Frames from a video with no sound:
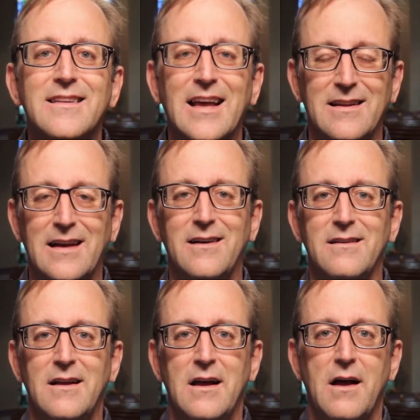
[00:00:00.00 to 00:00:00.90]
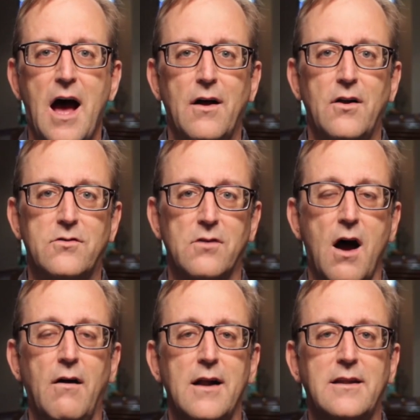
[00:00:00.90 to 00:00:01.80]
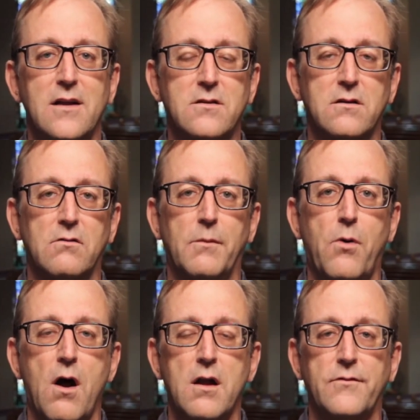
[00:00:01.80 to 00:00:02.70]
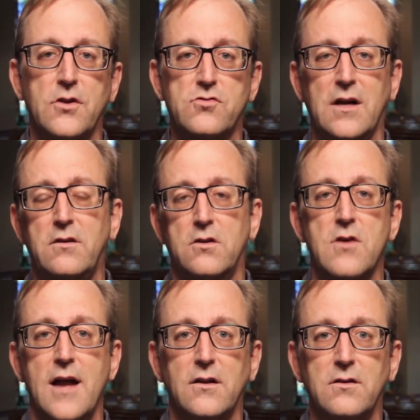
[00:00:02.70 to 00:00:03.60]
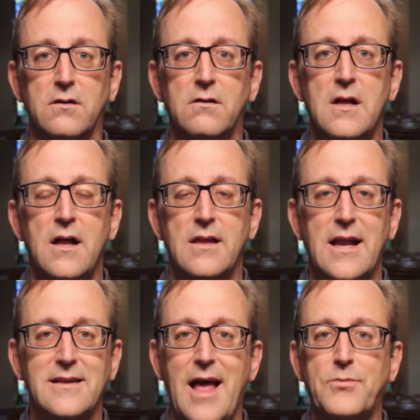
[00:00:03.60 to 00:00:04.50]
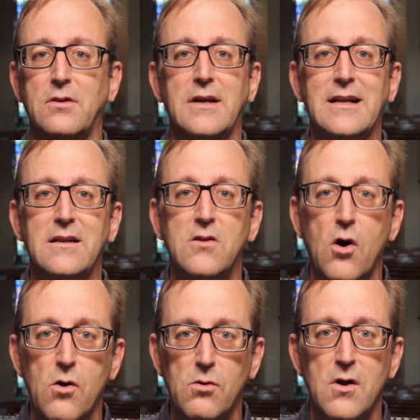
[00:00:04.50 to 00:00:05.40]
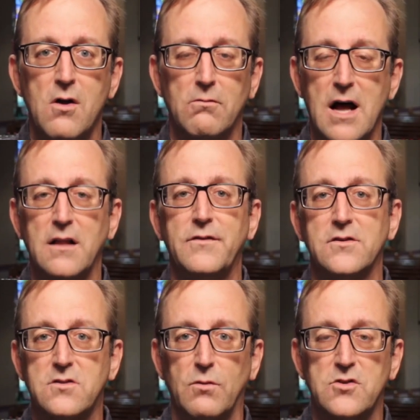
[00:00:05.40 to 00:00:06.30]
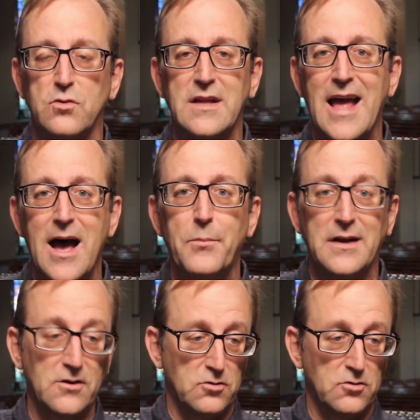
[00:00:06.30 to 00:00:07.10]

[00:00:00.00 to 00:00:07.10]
They'll draw our attention to a part of the trick they're trying to do that has absolutely no relevance to what's really happening.